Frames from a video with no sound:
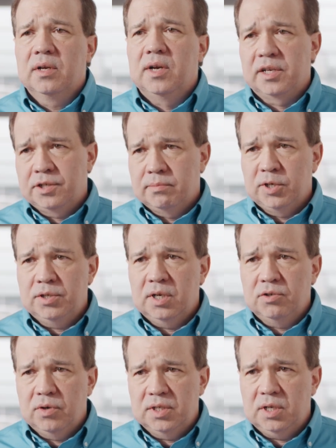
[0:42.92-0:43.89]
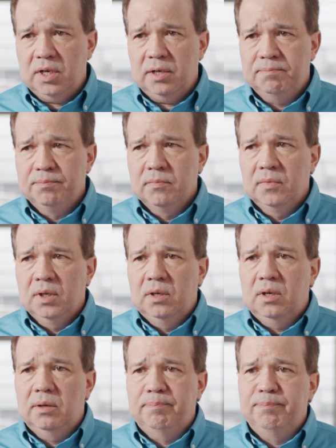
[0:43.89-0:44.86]
customer centricity.
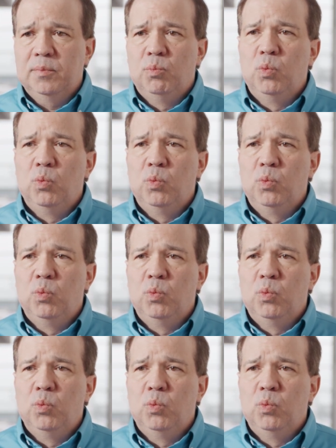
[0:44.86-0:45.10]
Um,